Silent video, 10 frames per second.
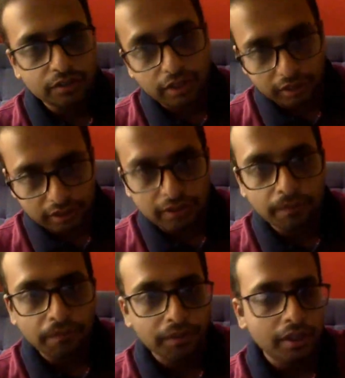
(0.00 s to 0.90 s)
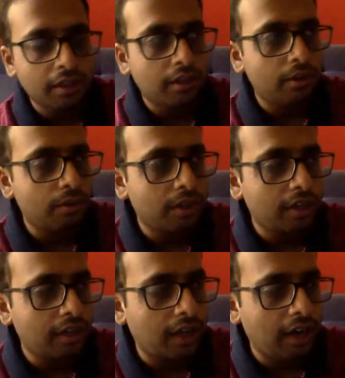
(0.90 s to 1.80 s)
Shivratri.
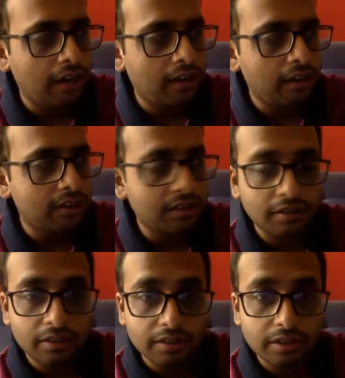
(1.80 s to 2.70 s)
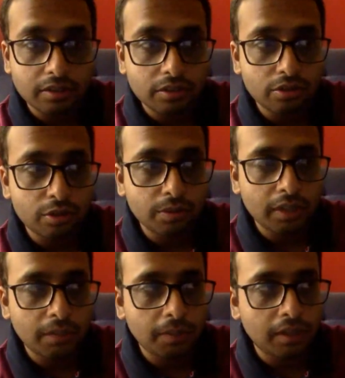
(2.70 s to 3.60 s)
Okay, and it used to be a
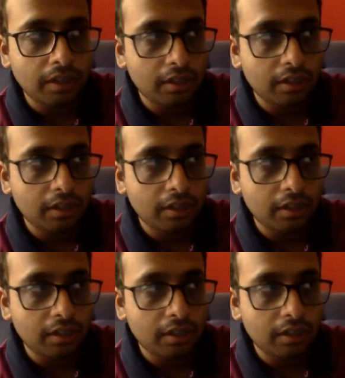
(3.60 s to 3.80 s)
typical.